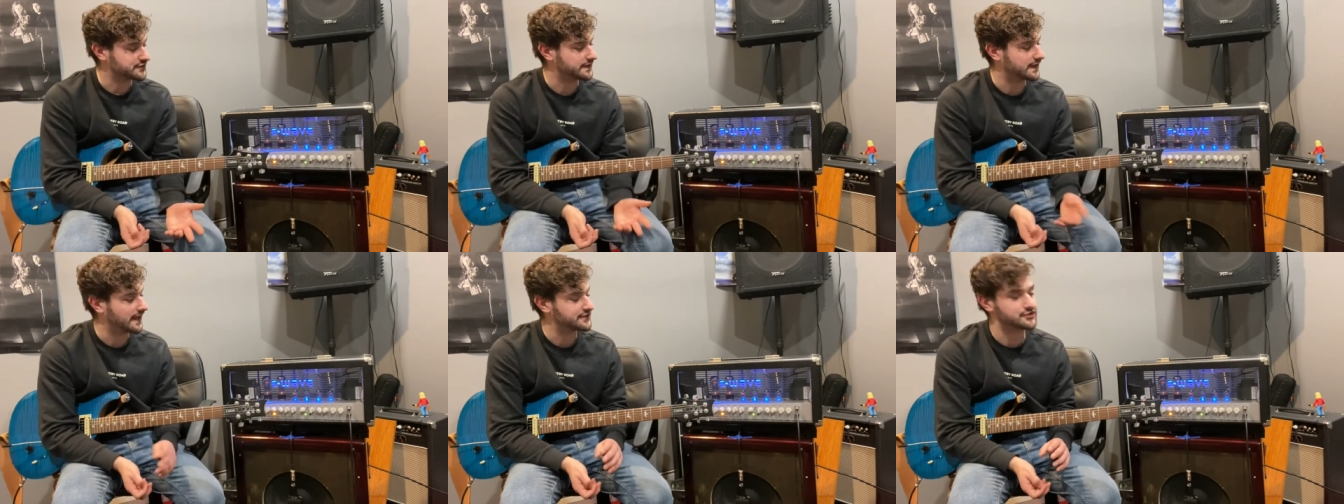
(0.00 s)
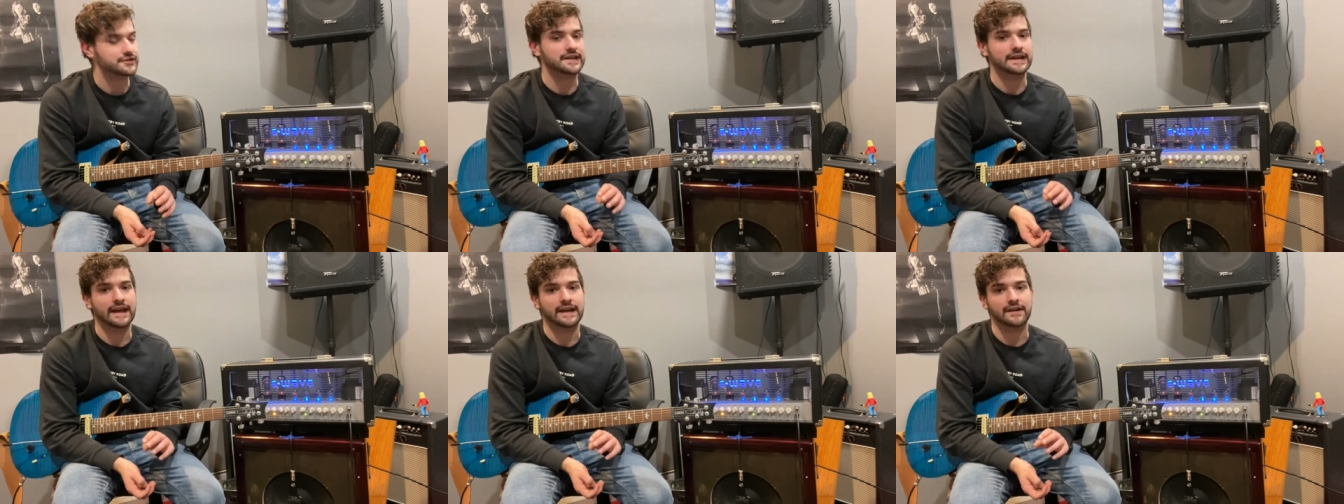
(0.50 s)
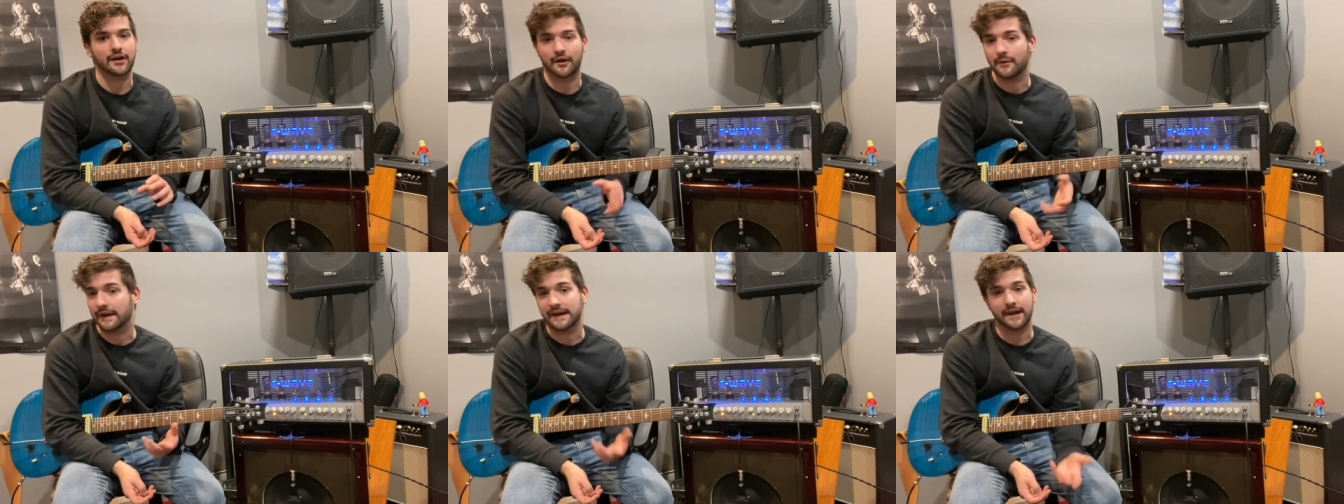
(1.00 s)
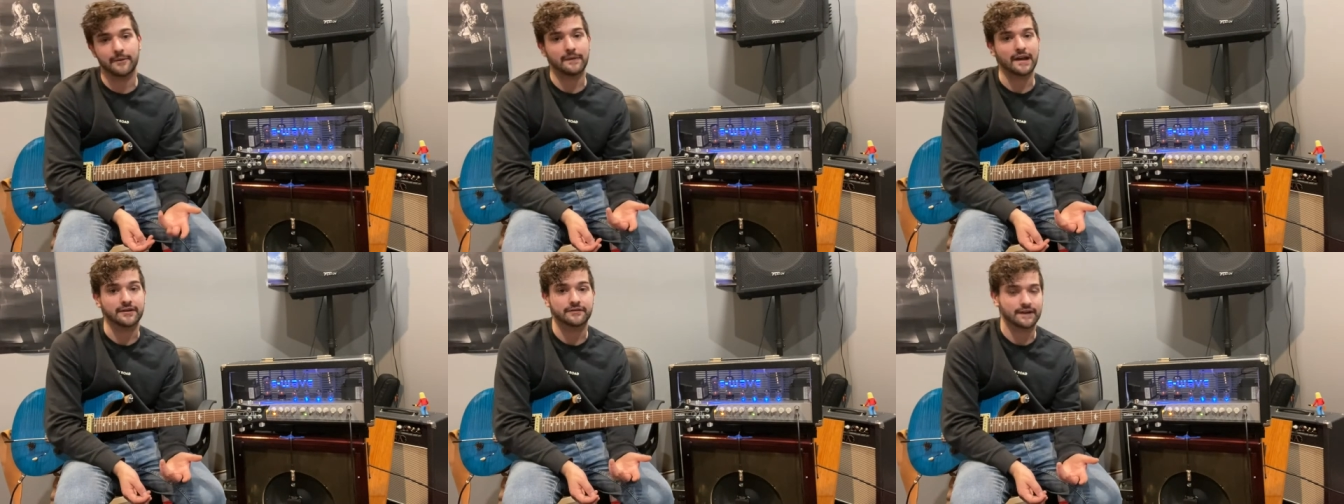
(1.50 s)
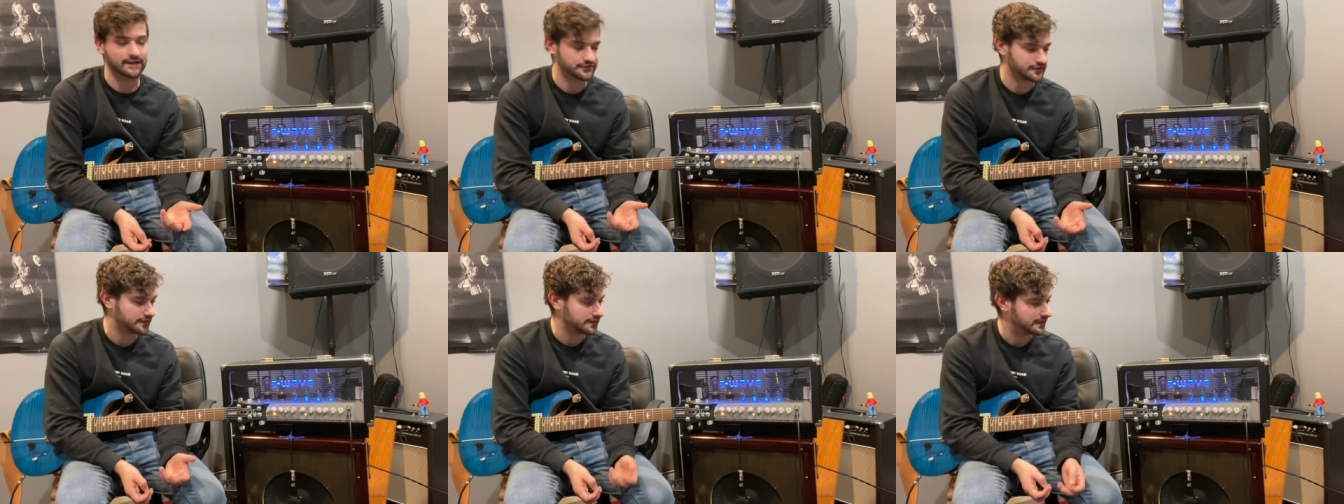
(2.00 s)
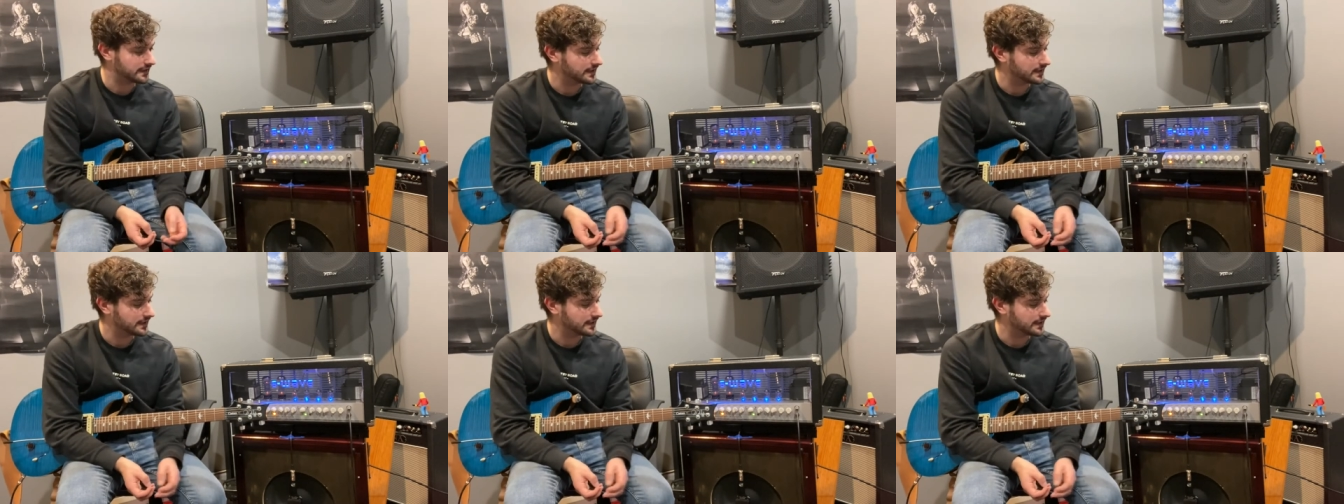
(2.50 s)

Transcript: They're actually a OEM manufacturer